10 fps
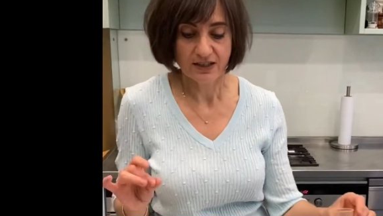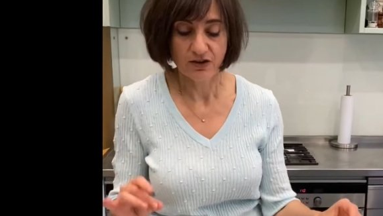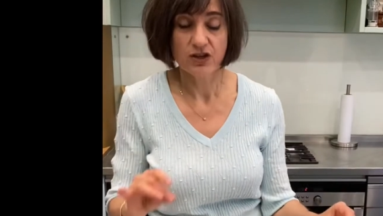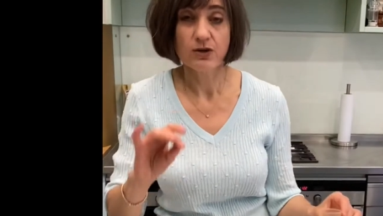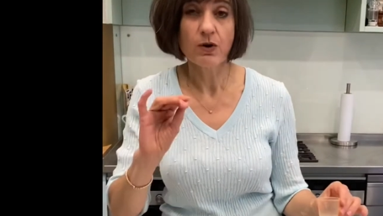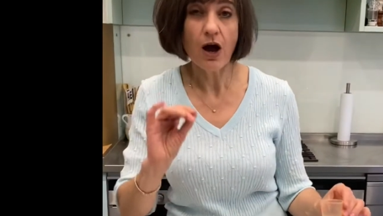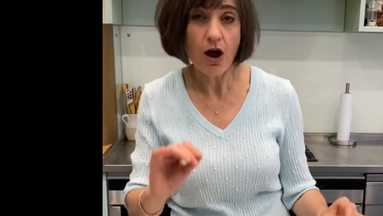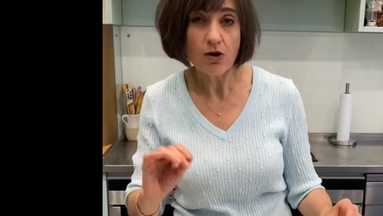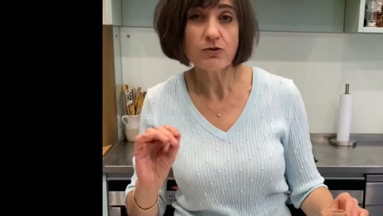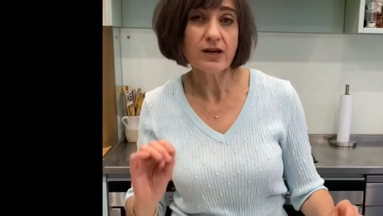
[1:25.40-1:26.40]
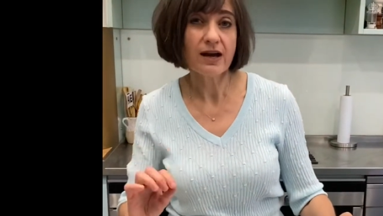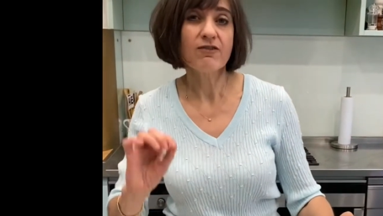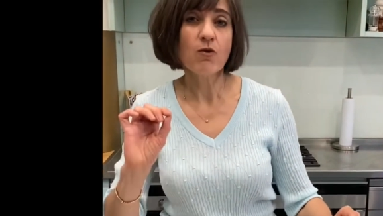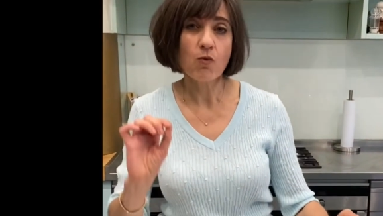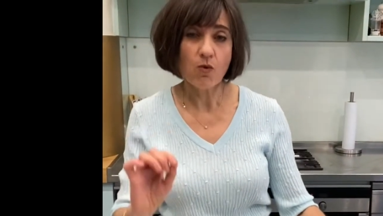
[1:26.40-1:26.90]
that you only
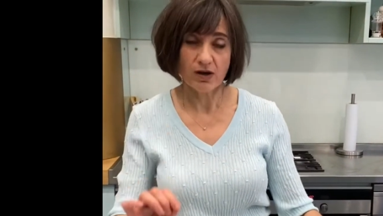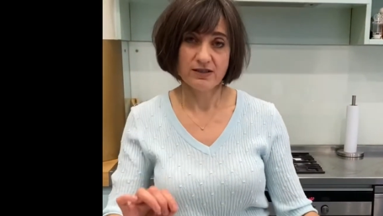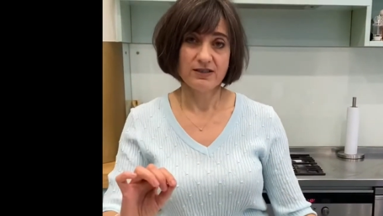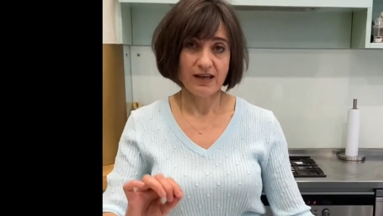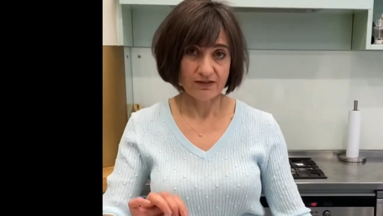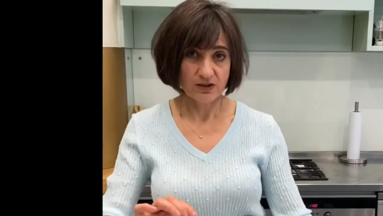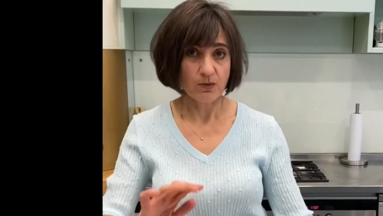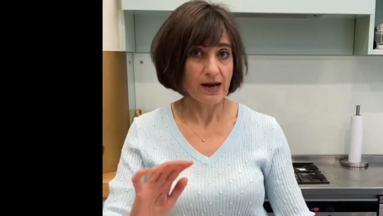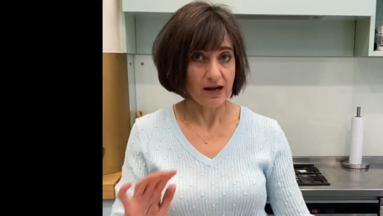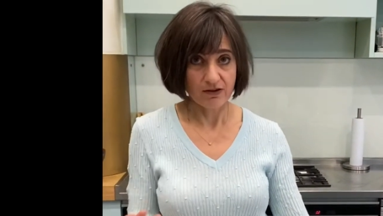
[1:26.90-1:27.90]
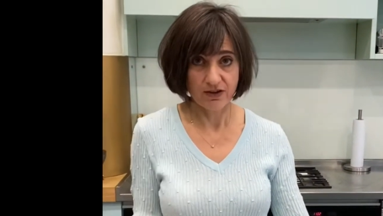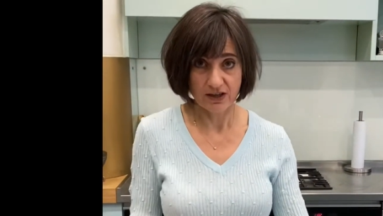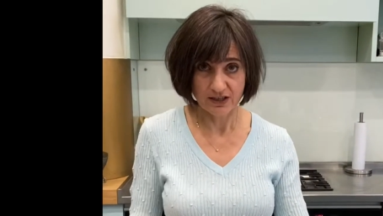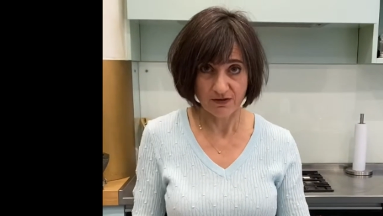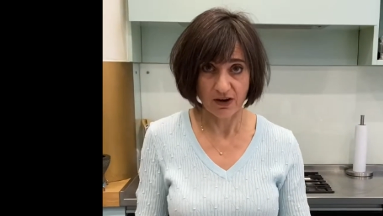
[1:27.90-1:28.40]
ever once have to weigh out
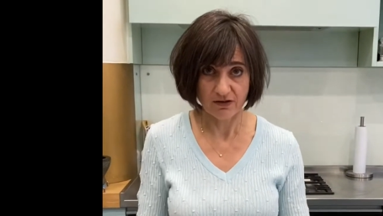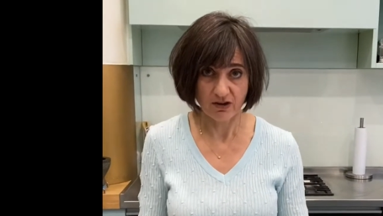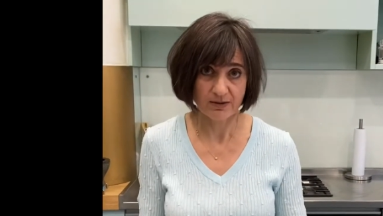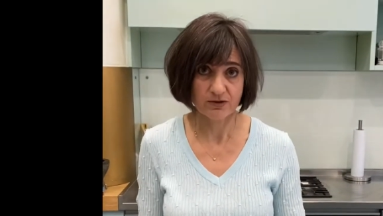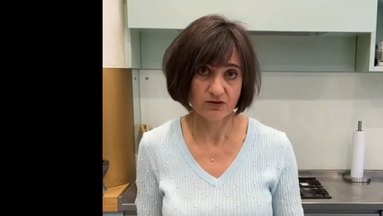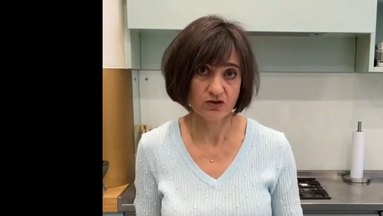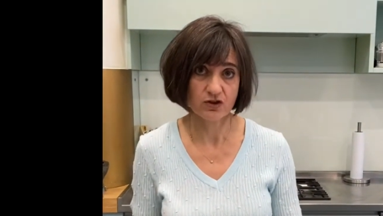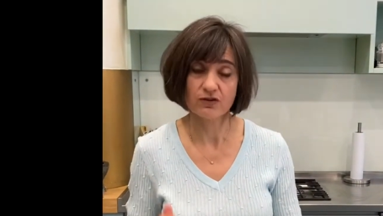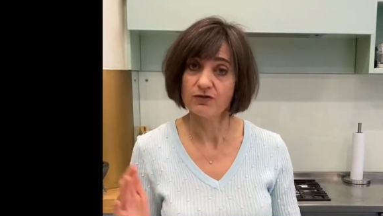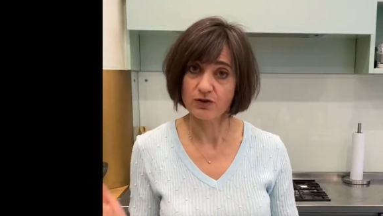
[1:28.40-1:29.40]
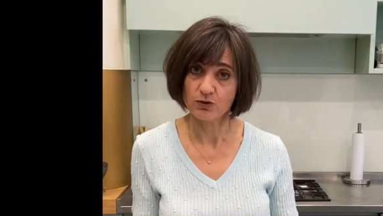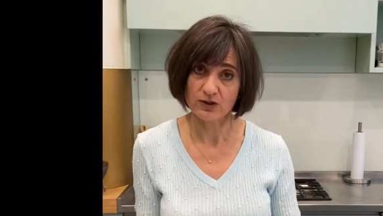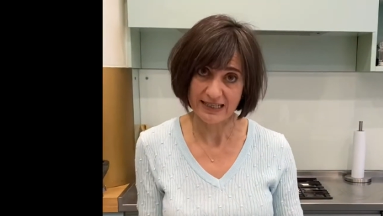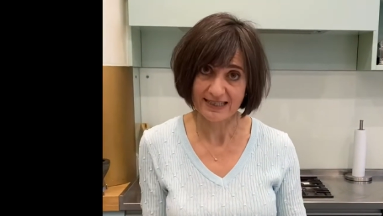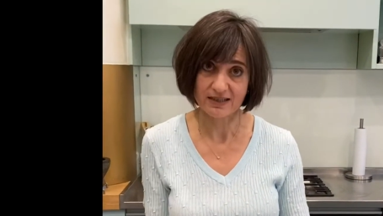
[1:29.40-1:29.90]
35 grams of sugar for your
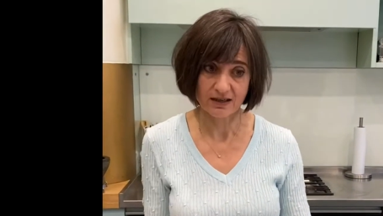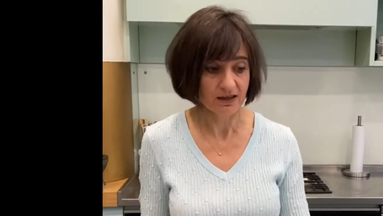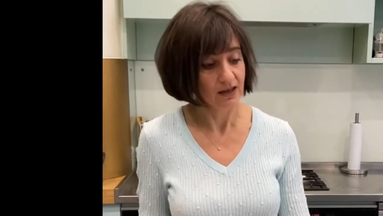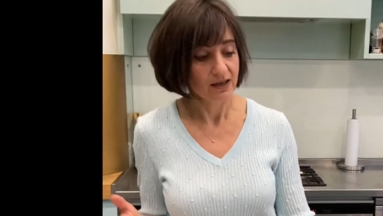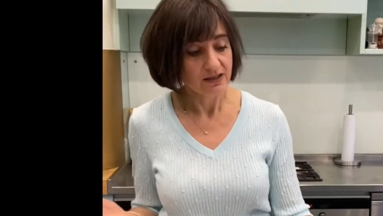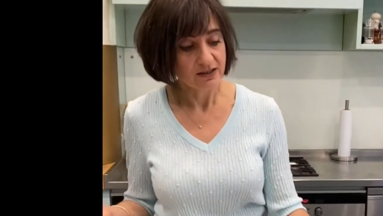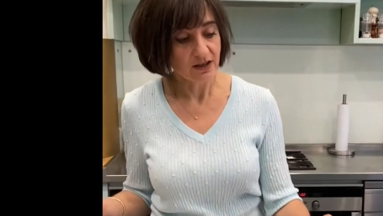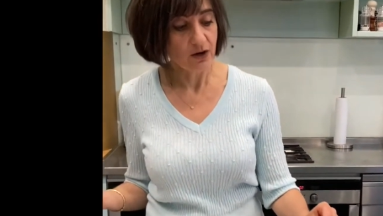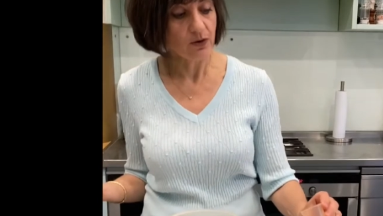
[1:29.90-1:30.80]
litre. So